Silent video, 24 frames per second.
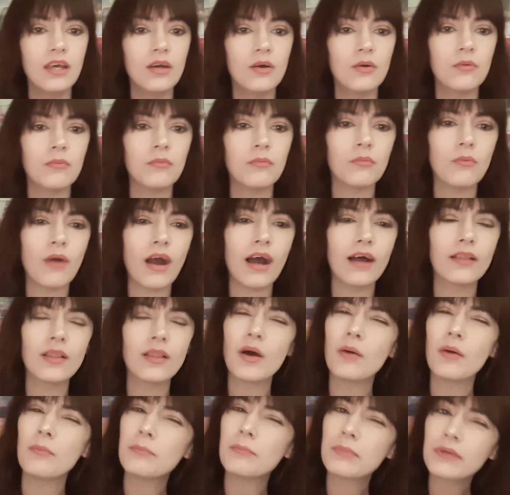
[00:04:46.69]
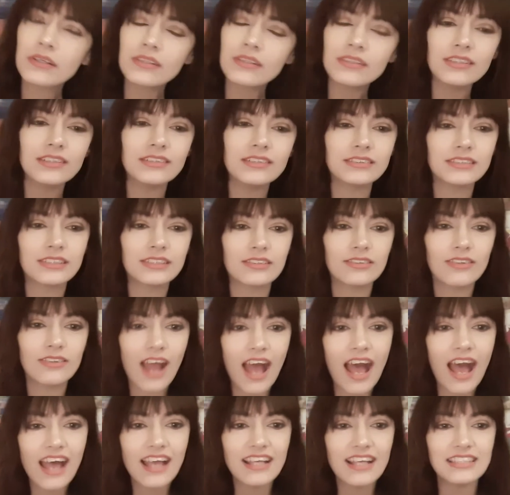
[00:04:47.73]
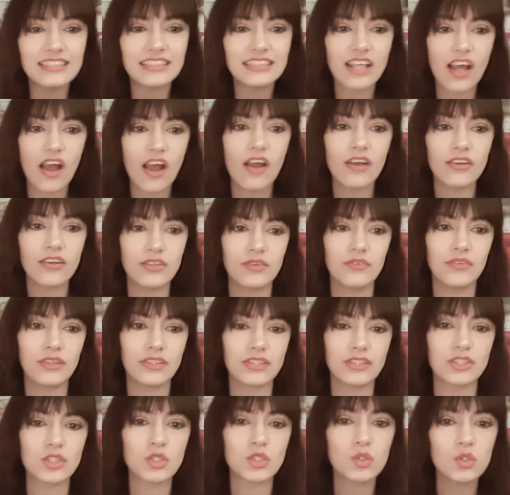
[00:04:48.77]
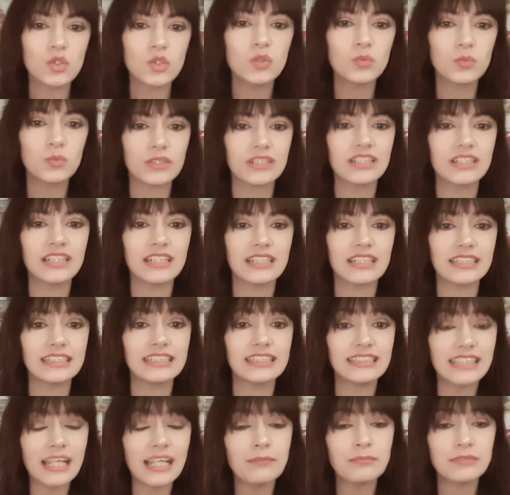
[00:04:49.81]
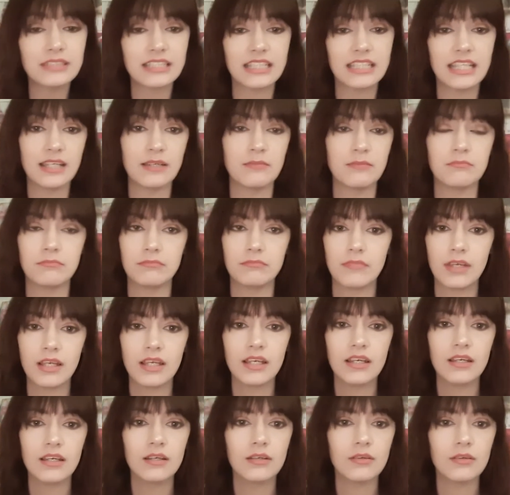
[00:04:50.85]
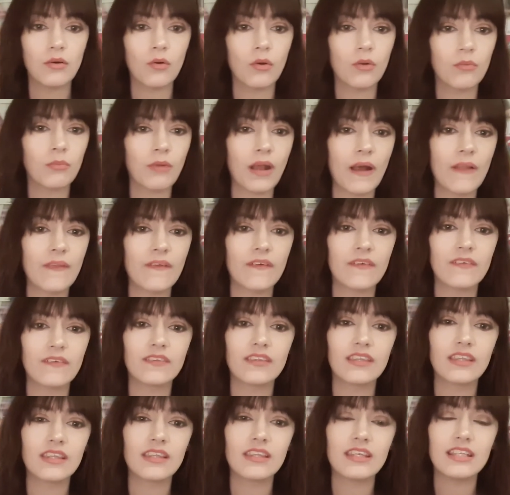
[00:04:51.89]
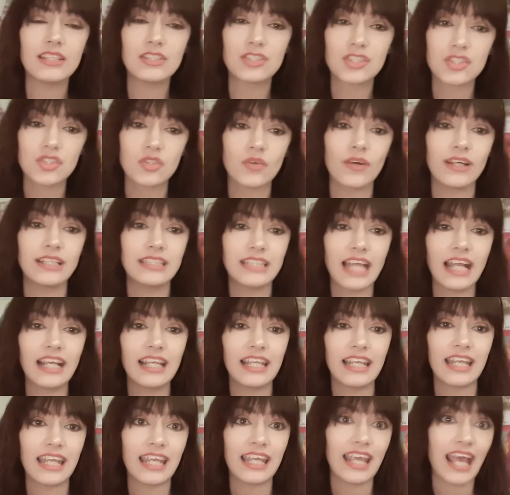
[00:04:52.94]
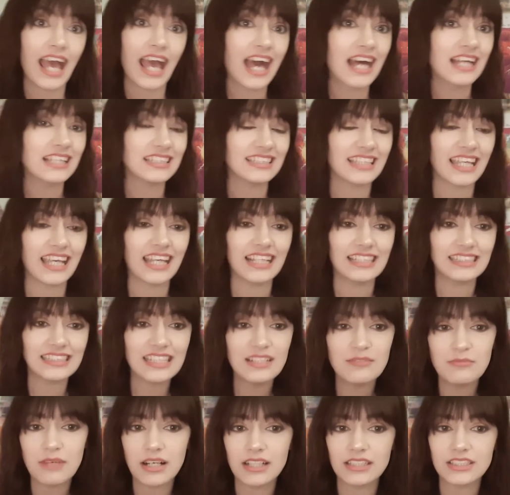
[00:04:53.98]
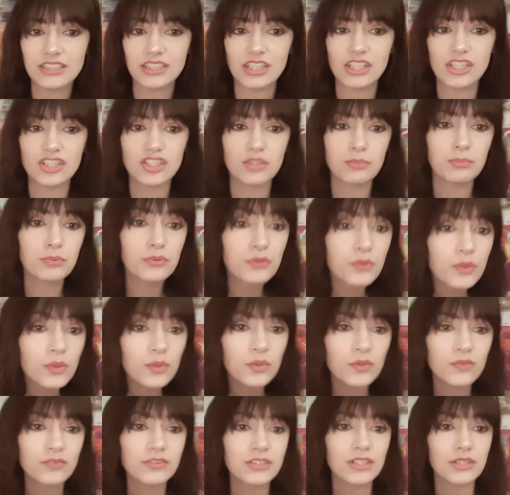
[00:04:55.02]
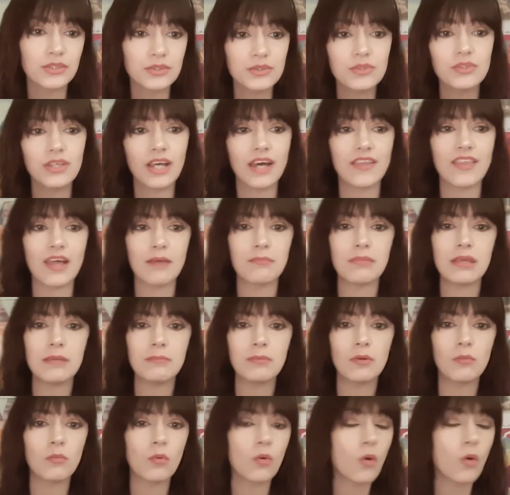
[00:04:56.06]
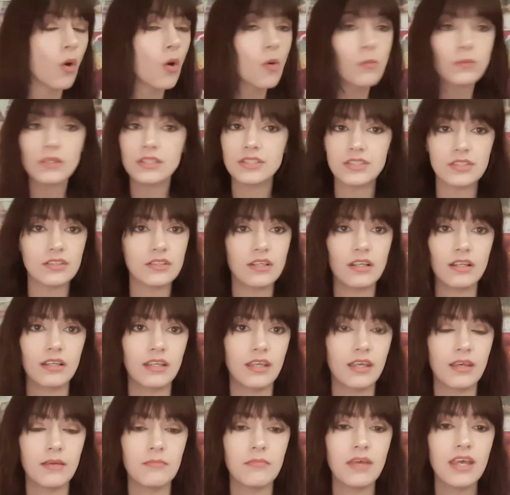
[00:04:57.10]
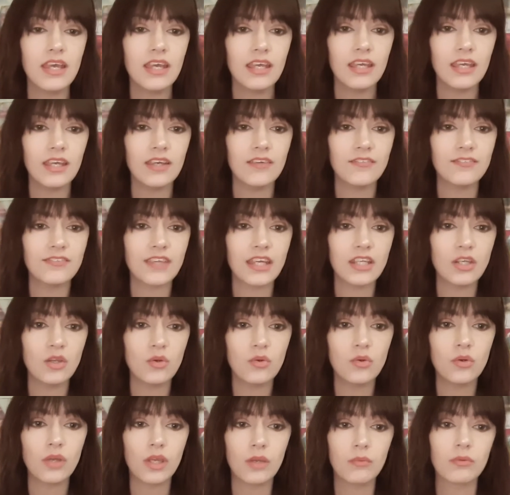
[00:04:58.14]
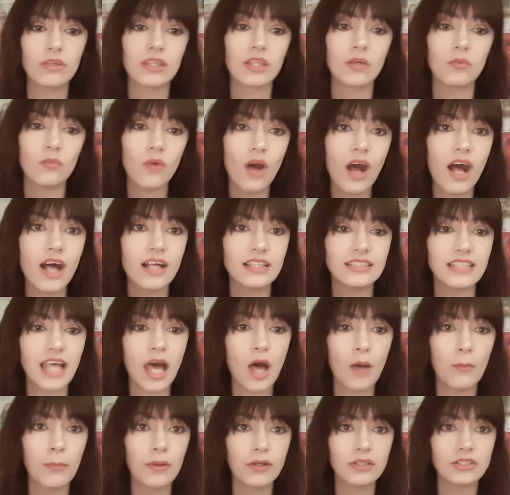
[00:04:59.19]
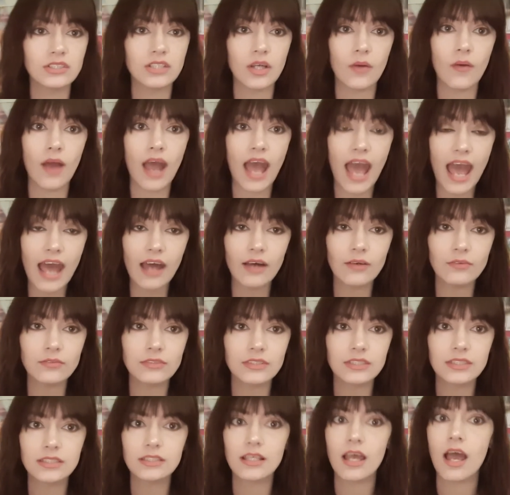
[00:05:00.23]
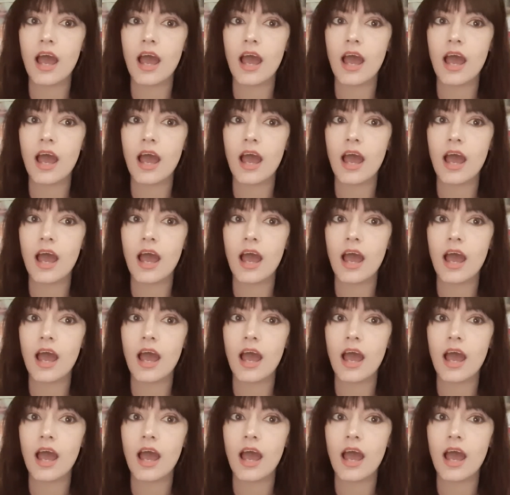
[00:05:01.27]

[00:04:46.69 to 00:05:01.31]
while Alberto tries to argue that the school wouldn't accept him, or rather his true identity as a sea monster. To prove to Luca that people will only turn on him if they knew who he really was, Alberto outs